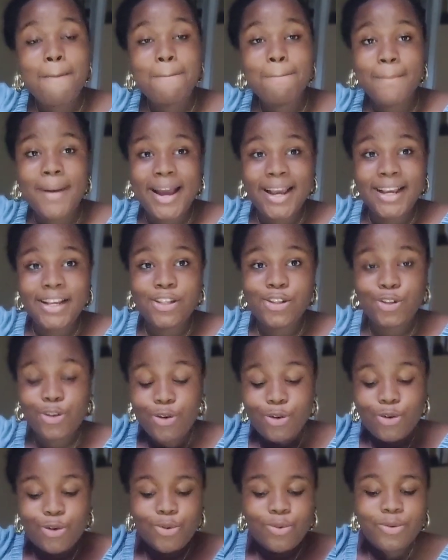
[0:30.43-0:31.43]
my
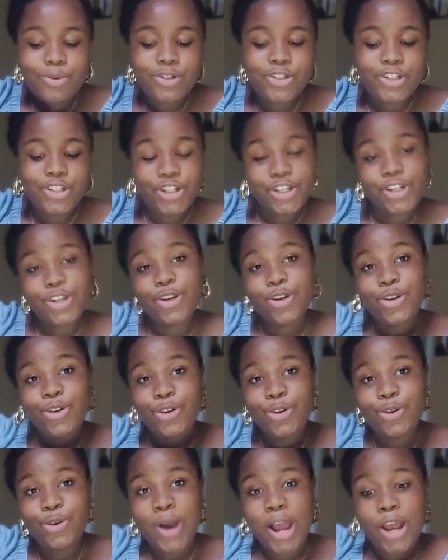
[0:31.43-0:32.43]
school,
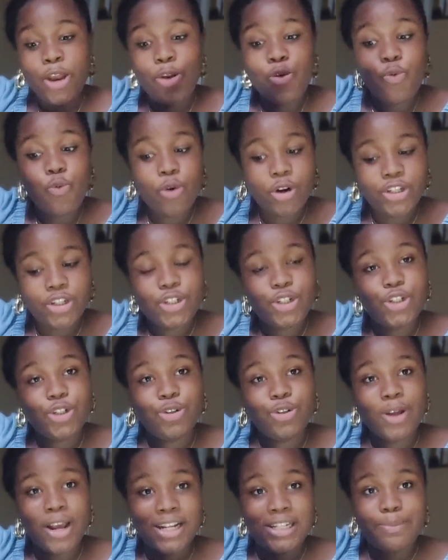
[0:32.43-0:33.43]
GUU, and what you
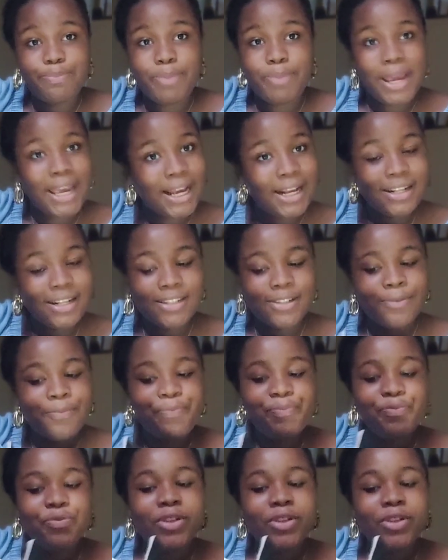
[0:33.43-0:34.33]
should expect.